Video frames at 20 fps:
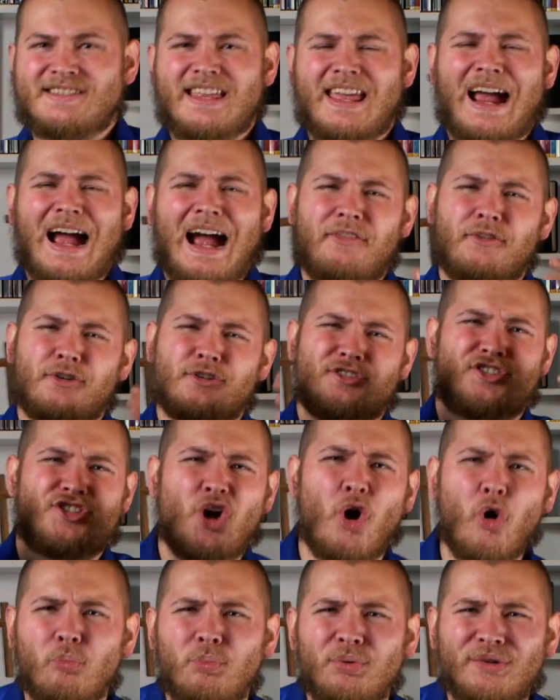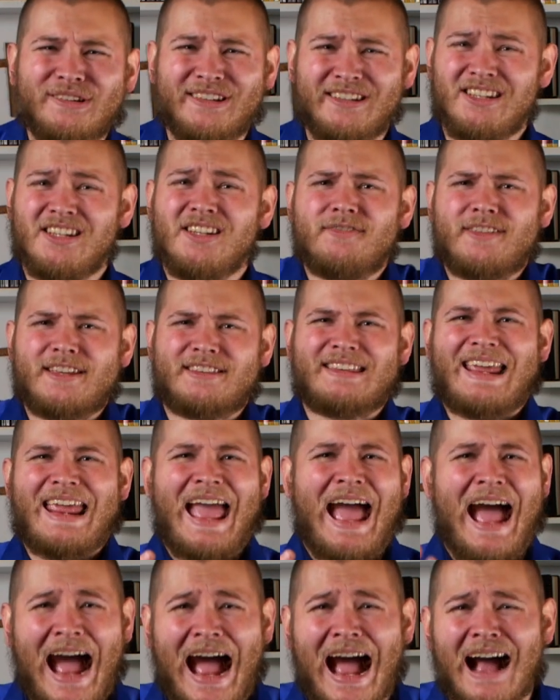they either don't believe that they
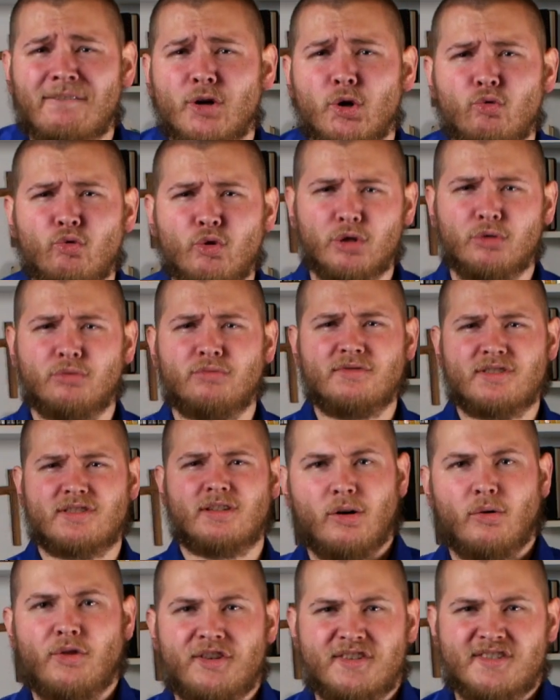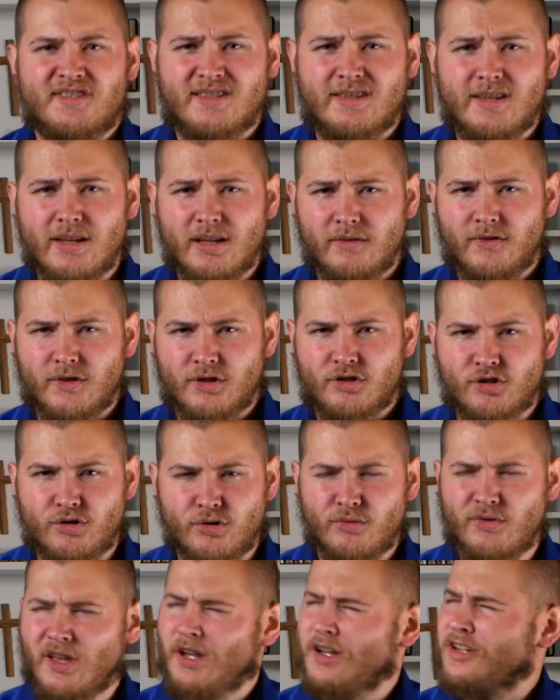have a wound or the sting of the
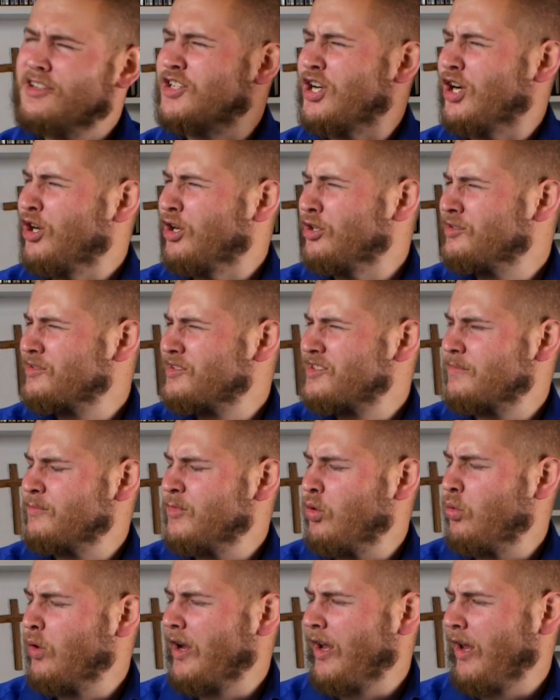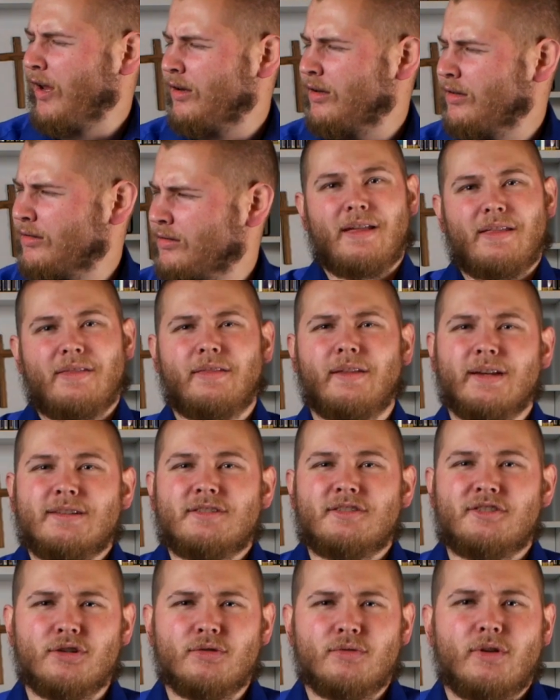truth turns them away, they
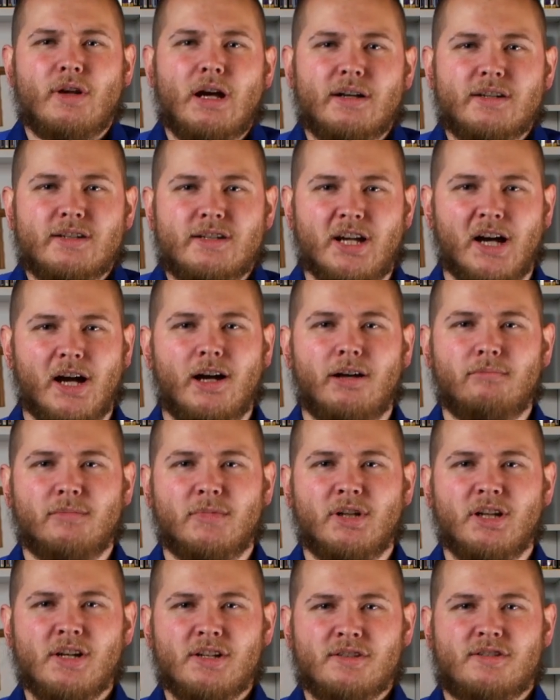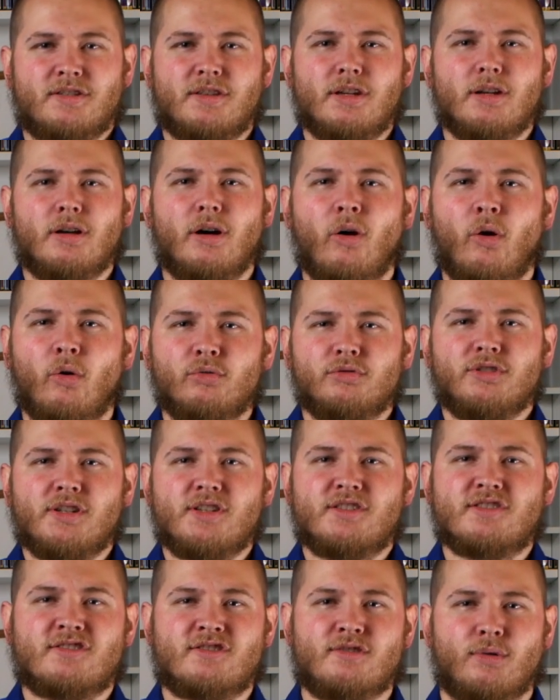do not come to the only
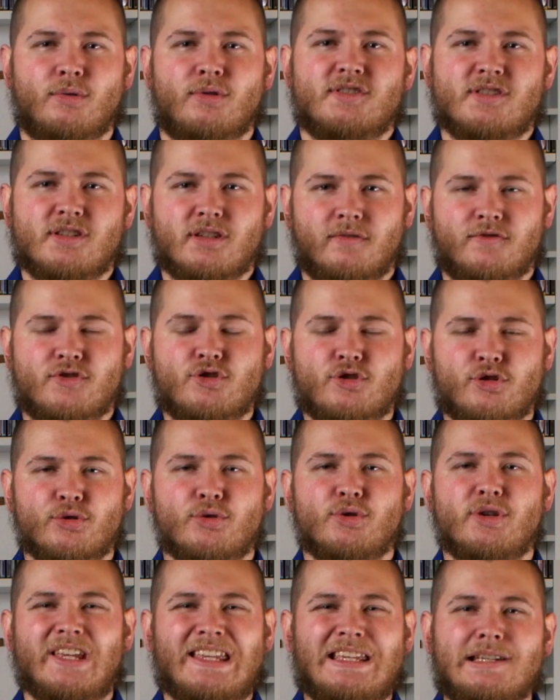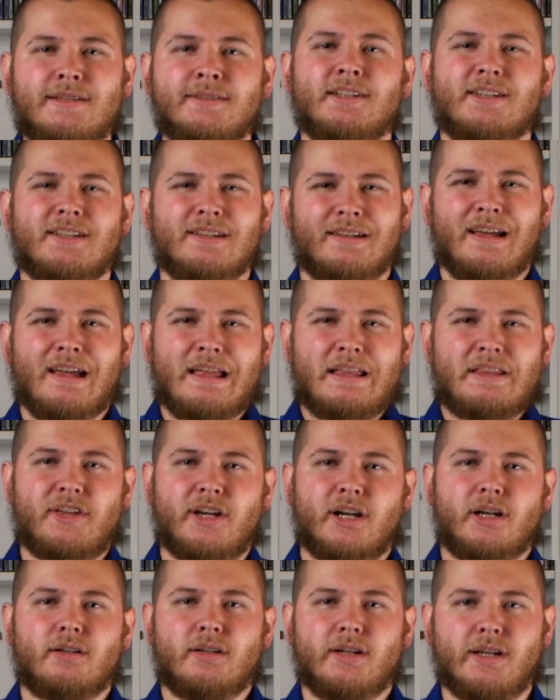source of true healing
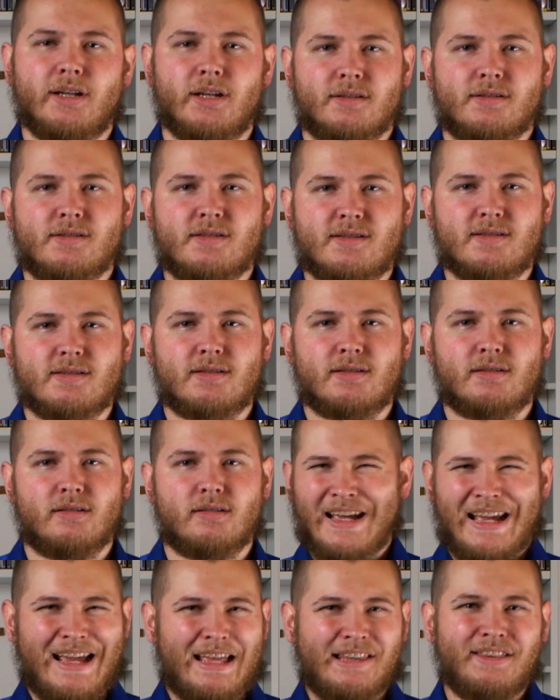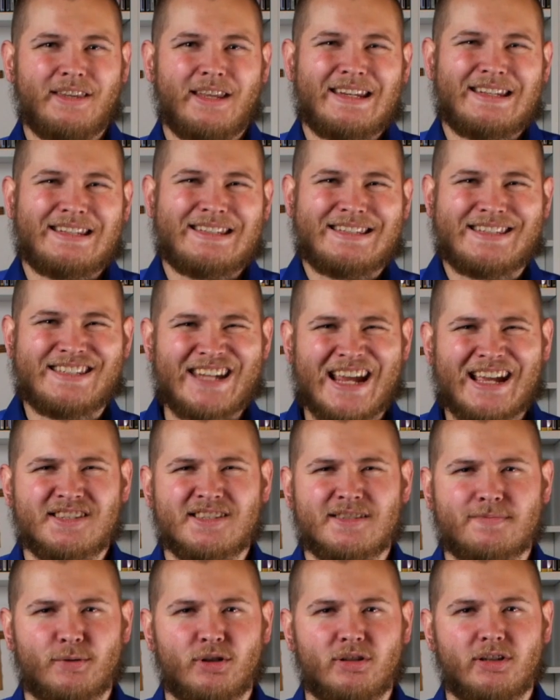there is. And they
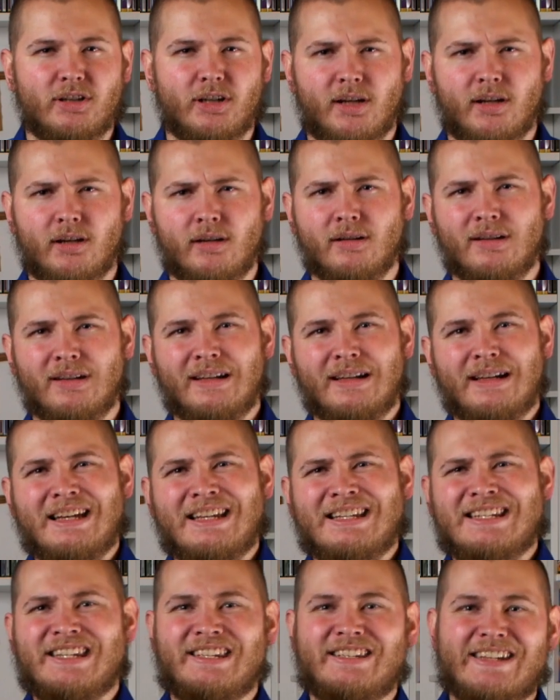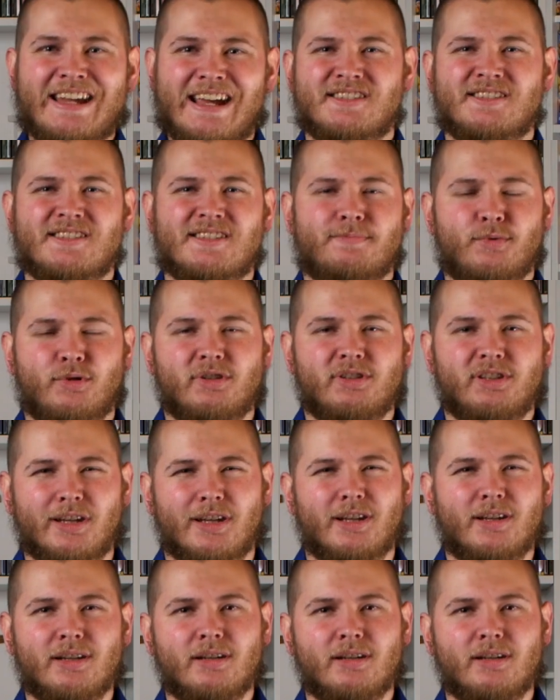desperately, desperately